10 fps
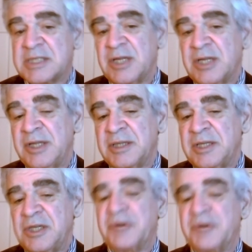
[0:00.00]

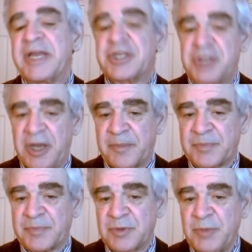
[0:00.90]
until you know next
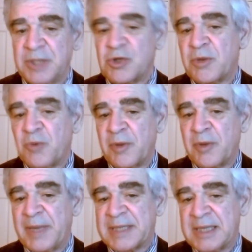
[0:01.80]
year. We can
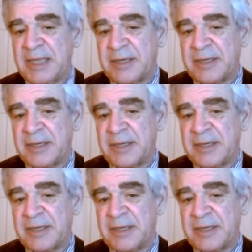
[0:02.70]
talk more about that